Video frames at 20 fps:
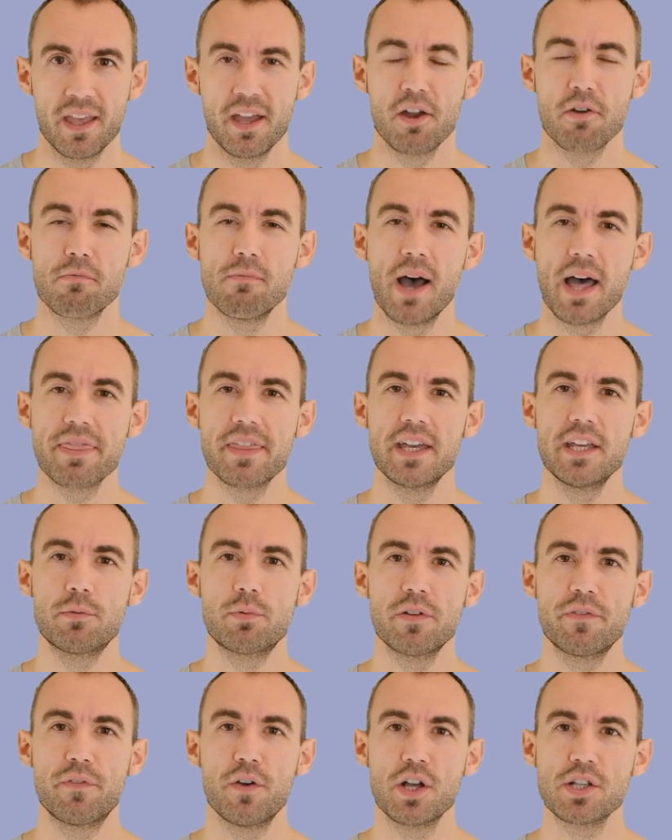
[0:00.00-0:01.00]
Rather, it
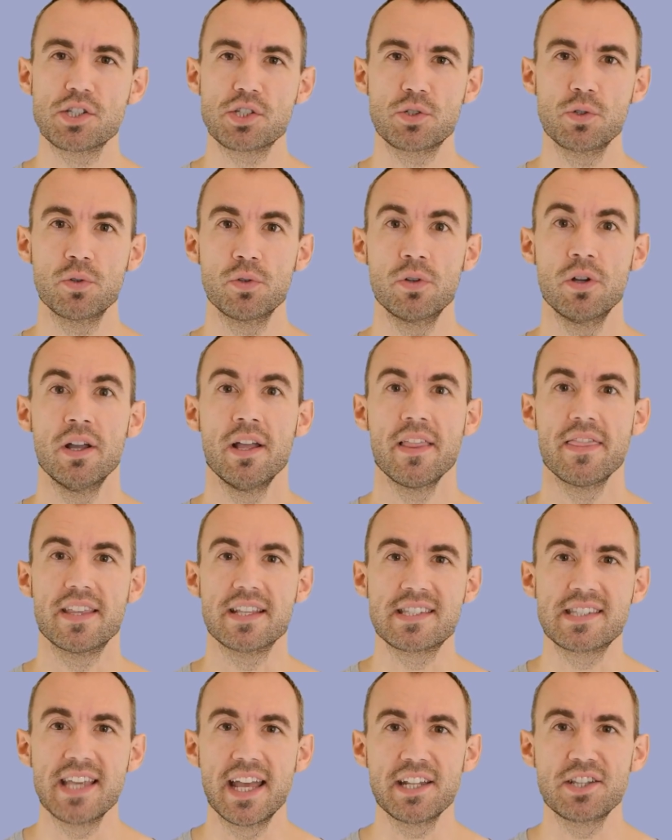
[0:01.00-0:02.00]
refers to the
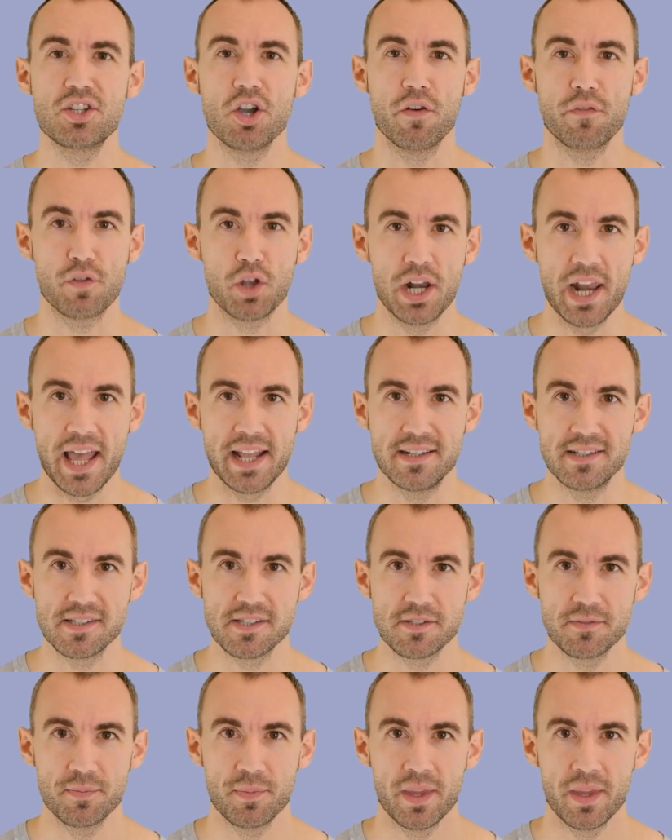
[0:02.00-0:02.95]
center of your lens.